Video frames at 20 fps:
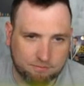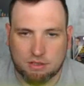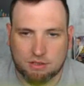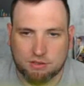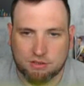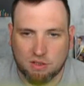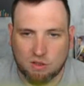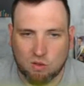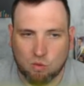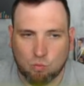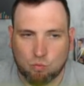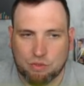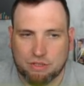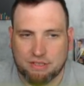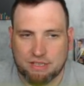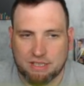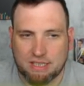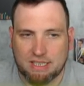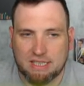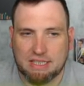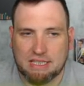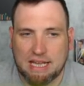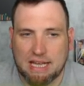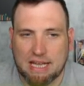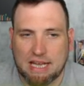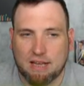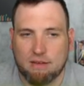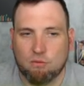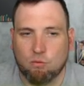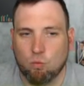So we did
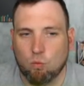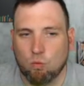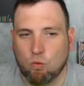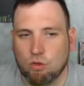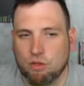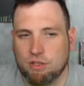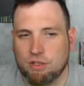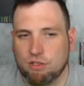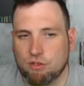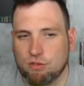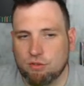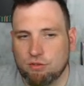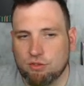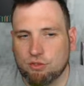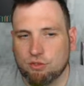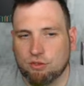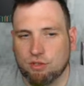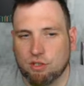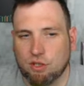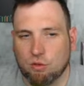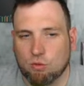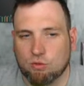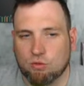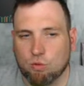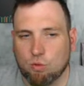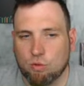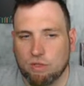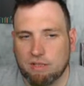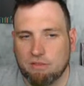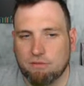have one user go
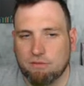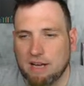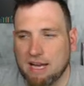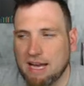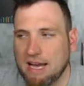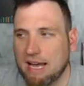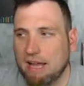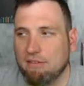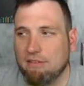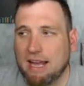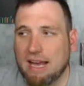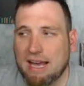25